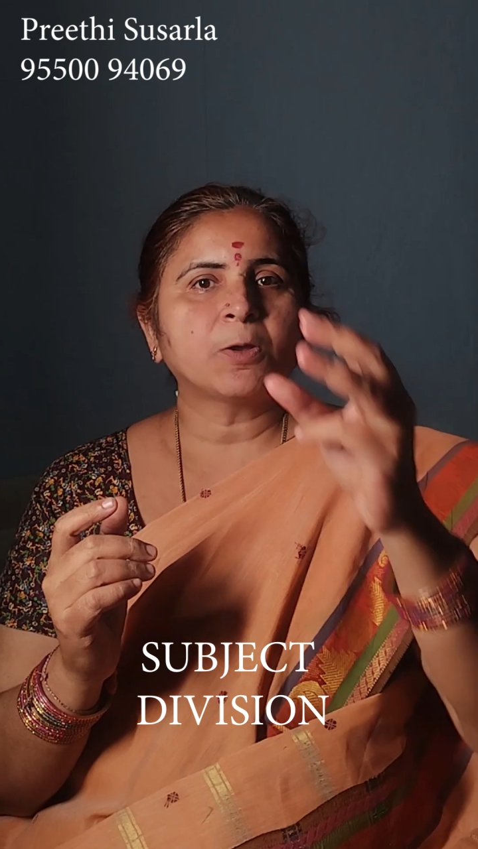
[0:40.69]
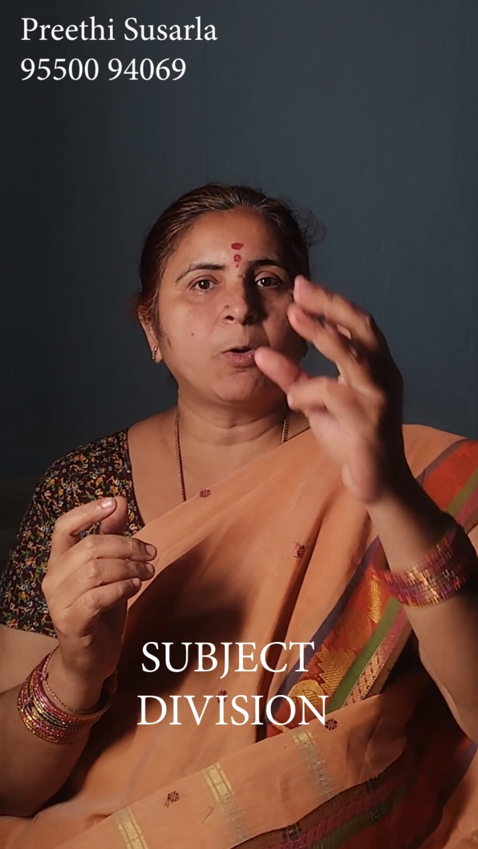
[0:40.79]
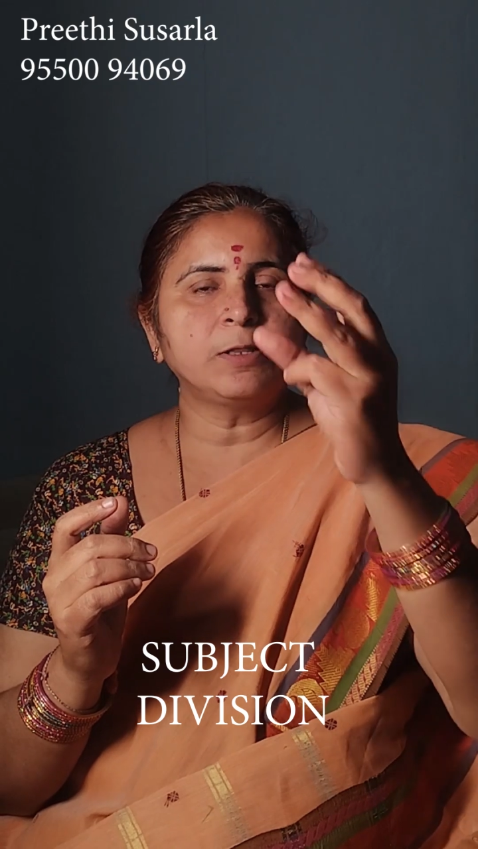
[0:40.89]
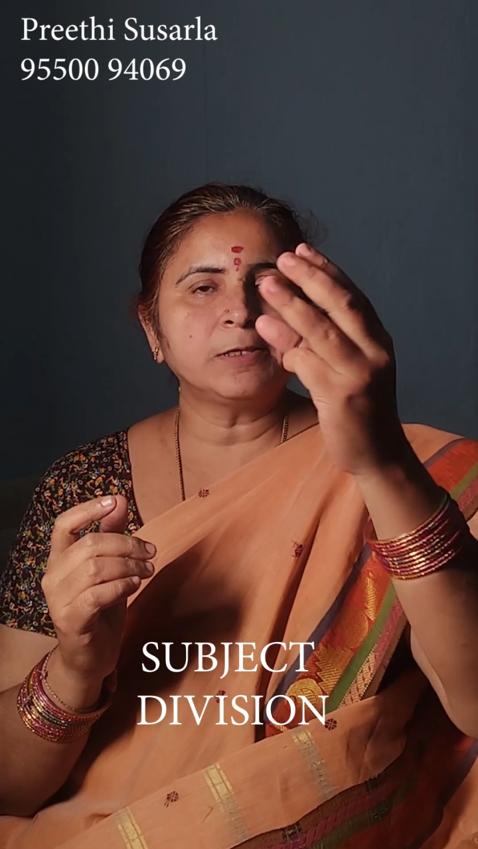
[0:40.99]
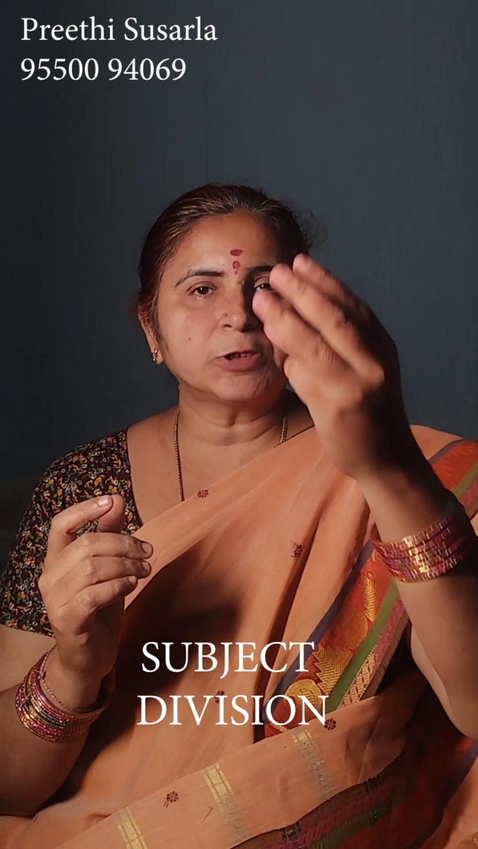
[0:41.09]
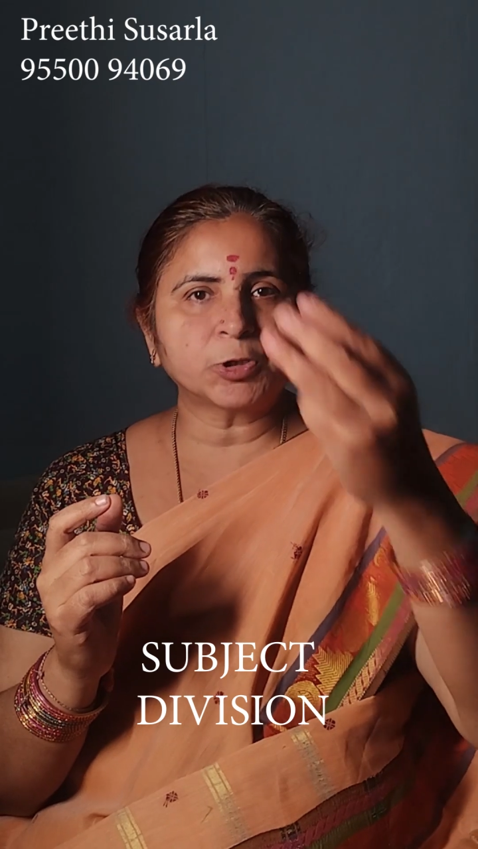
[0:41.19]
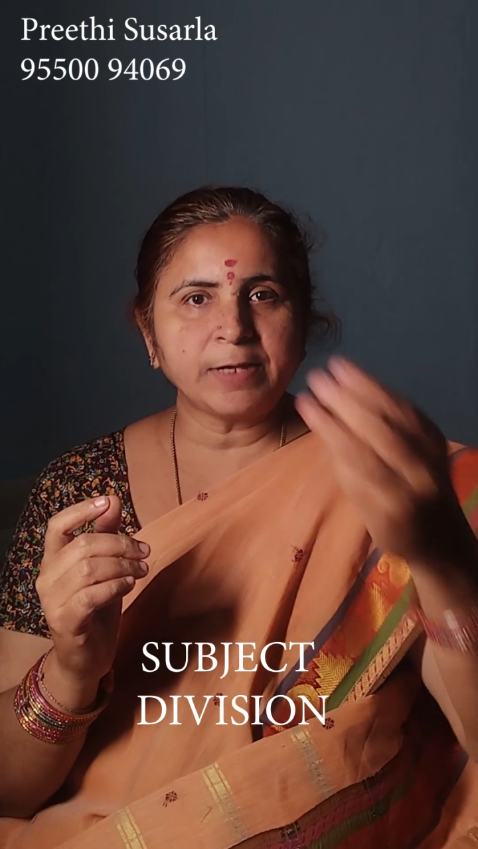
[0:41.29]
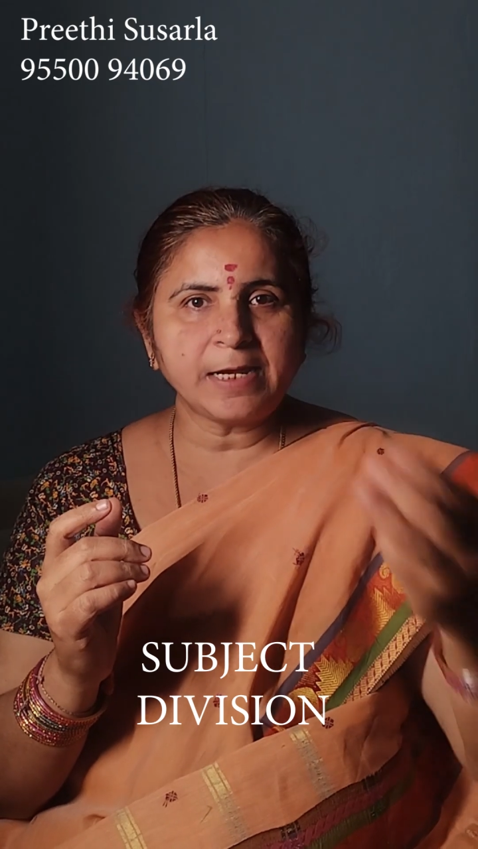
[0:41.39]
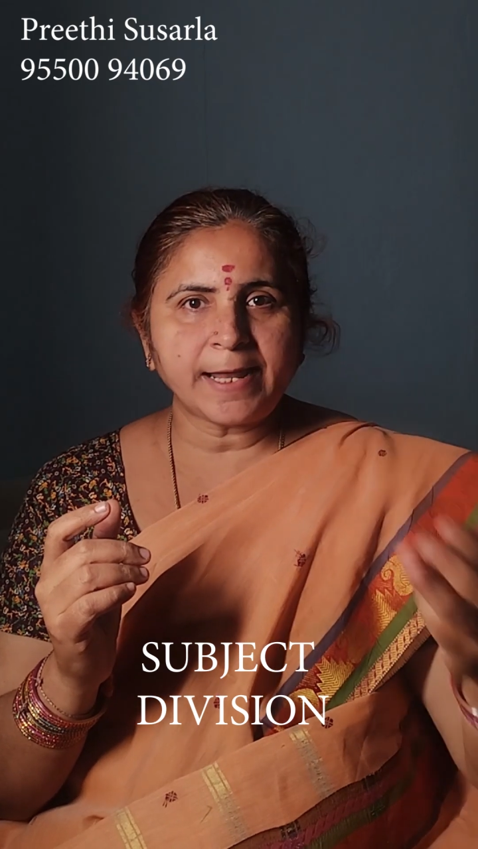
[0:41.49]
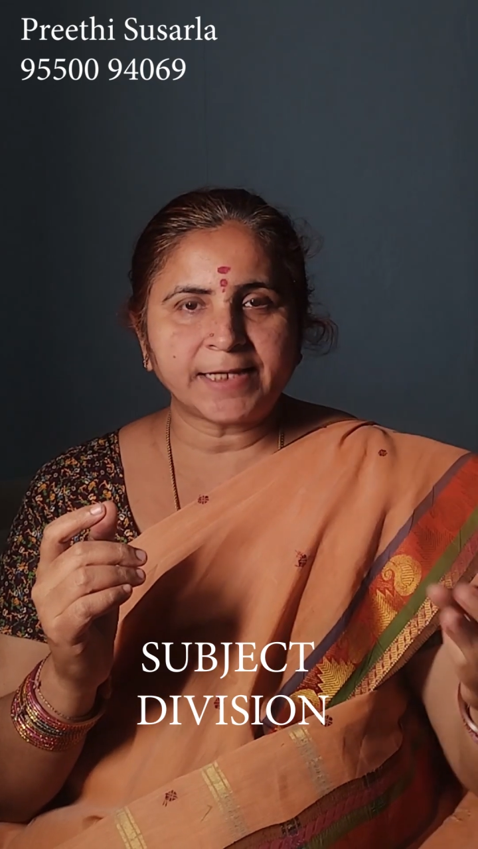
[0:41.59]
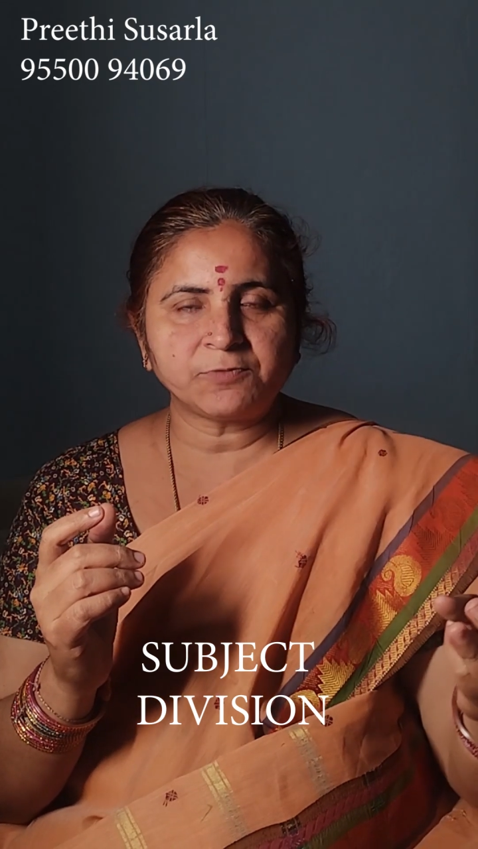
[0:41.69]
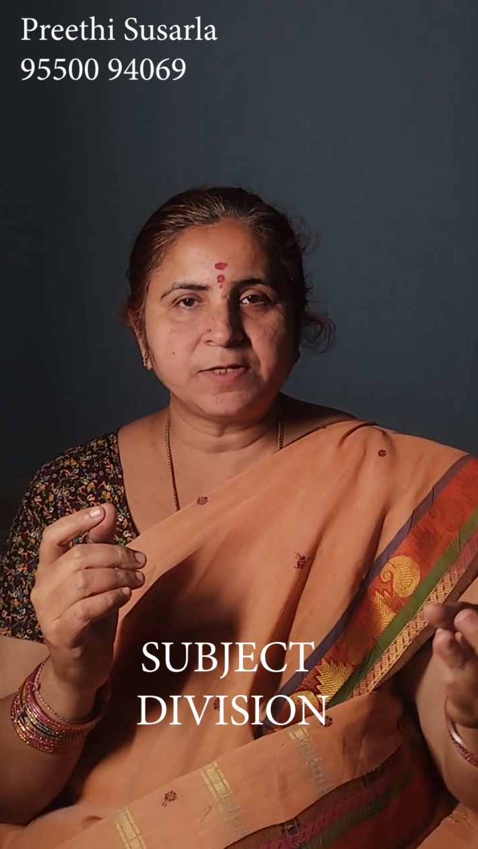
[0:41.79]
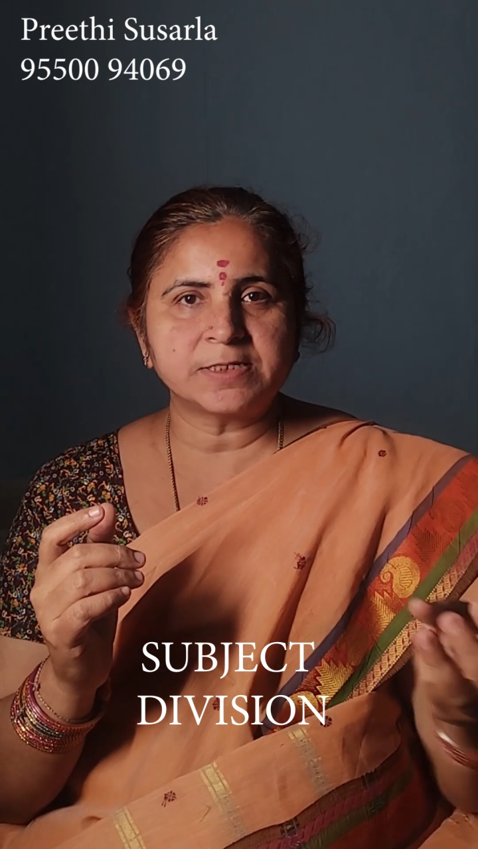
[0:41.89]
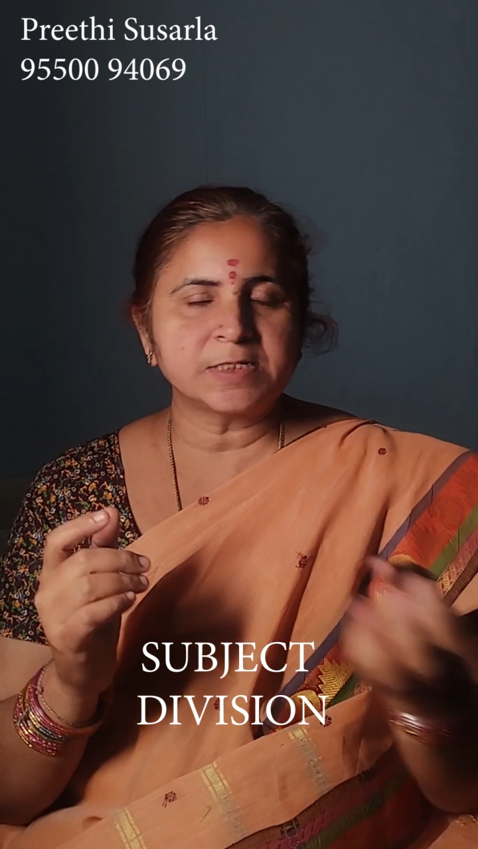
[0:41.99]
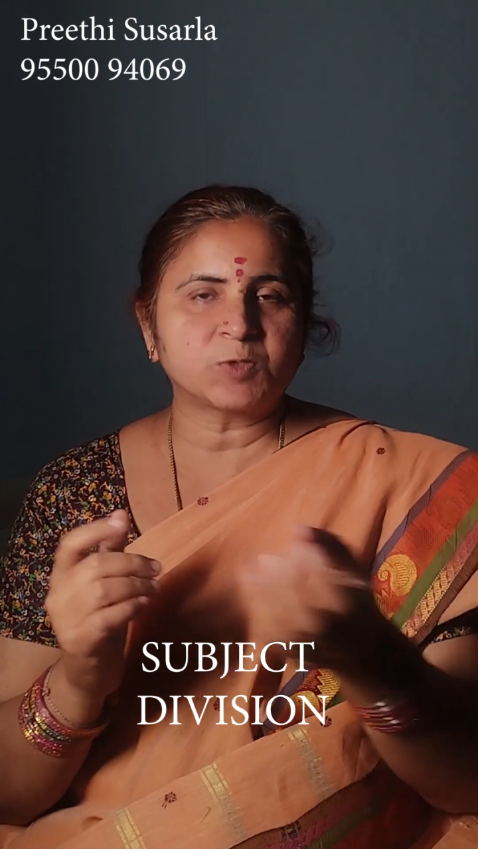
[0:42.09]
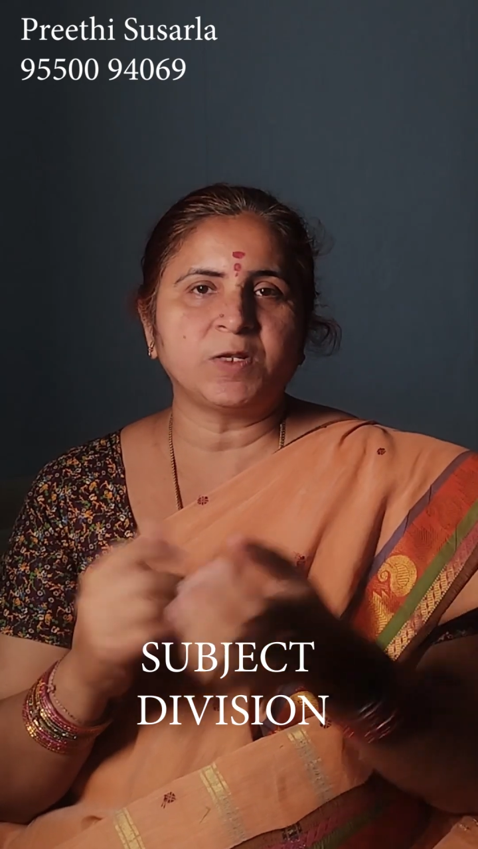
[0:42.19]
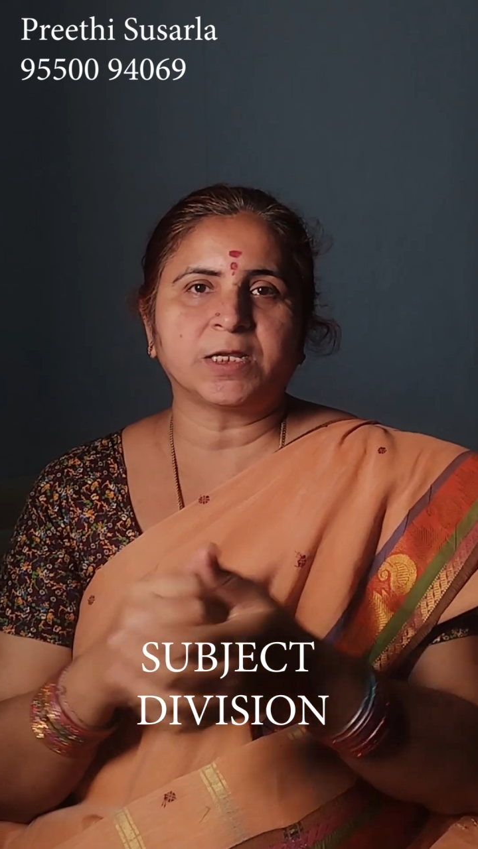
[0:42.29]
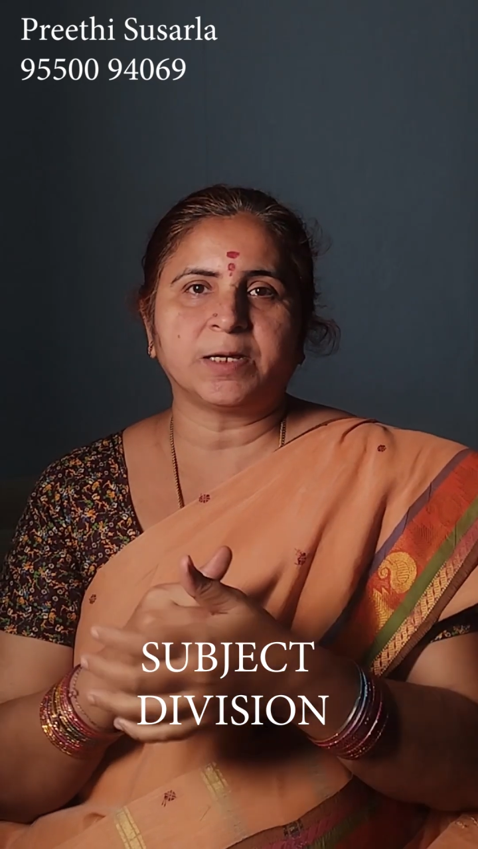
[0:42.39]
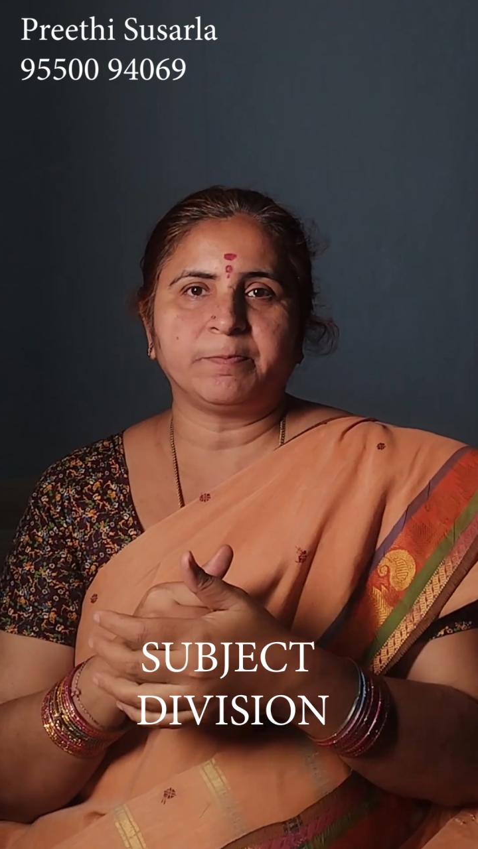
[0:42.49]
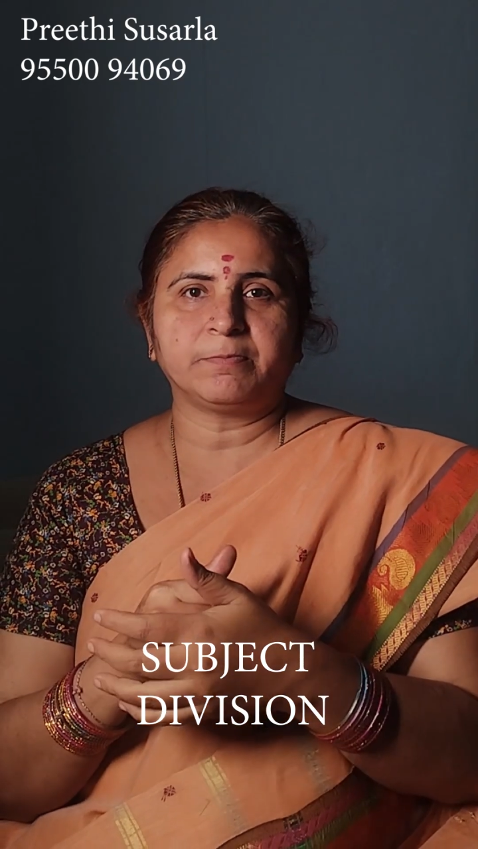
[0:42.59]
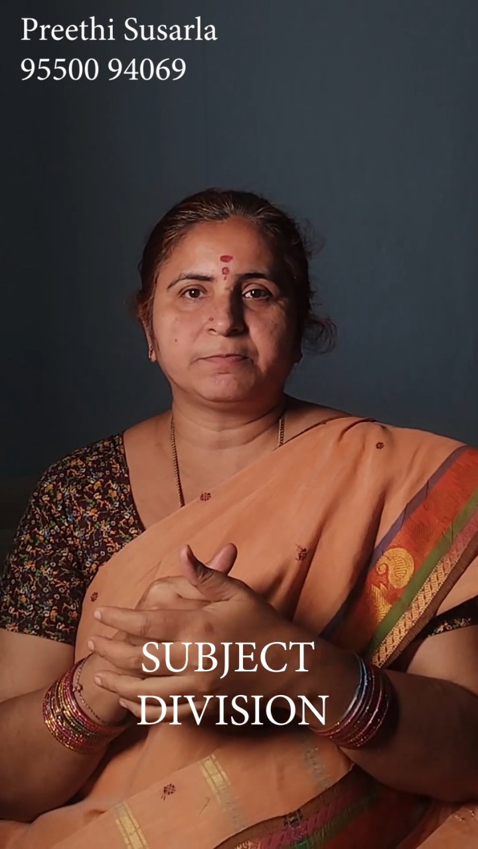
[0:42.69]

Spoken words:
all the 3 languages will come.